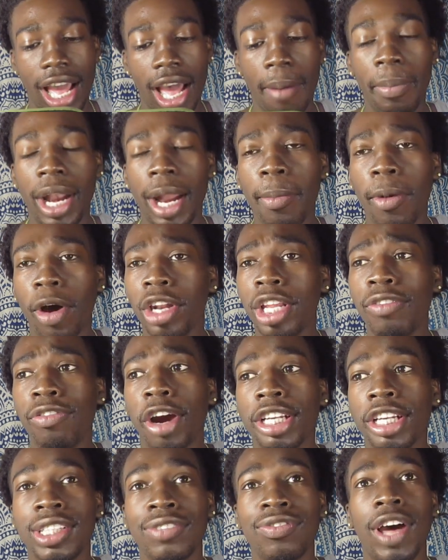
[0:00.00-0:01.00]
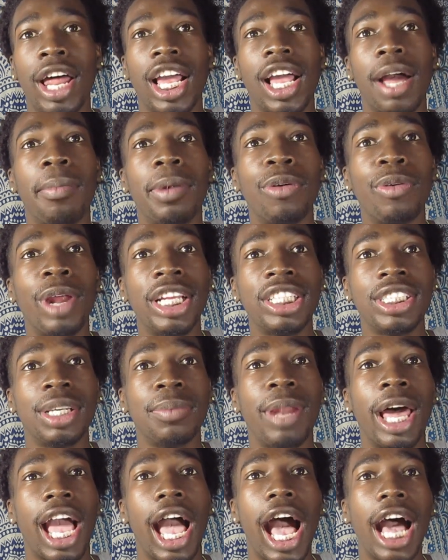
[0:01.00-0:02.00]
But I'm only verse if like I'm in a relationship.
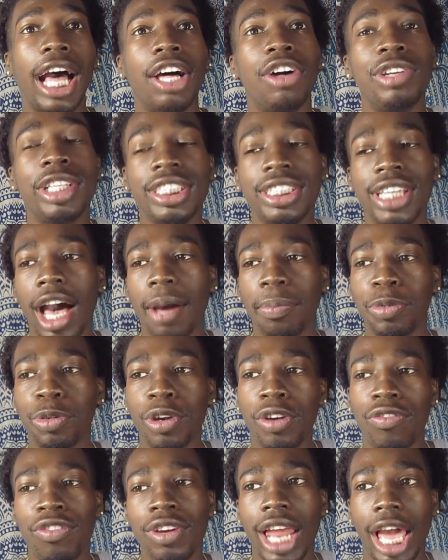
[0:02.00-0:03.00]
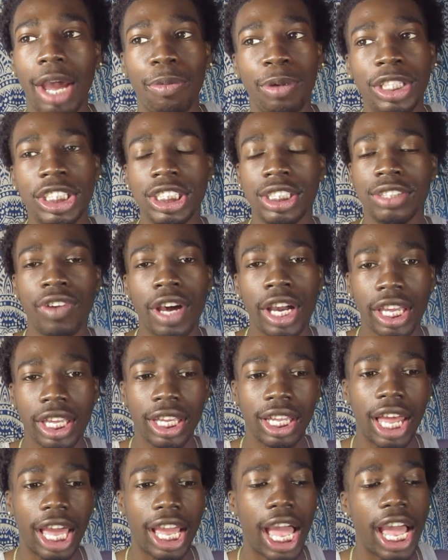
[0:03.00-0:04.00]
Like, I only top you if we like we just
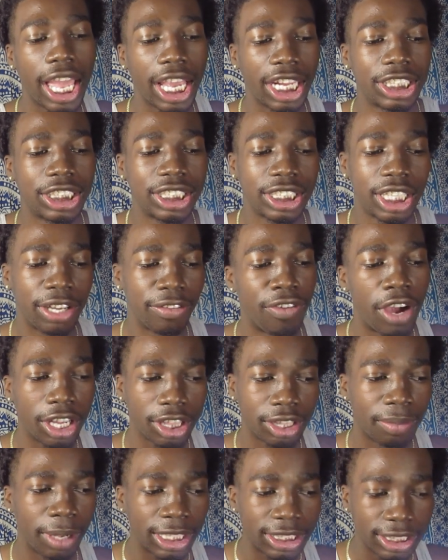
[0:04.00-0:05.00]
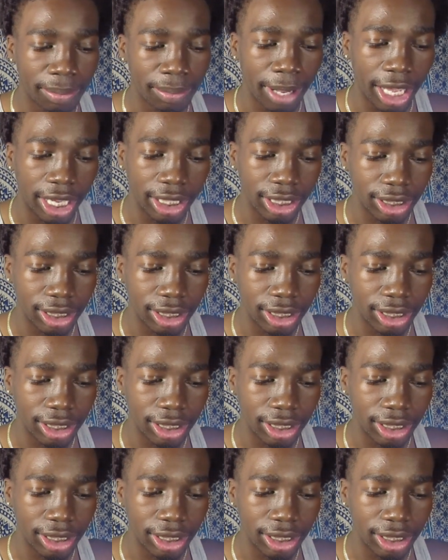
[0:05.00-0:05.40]
fucking. Like, I can't just get fucked about somebody.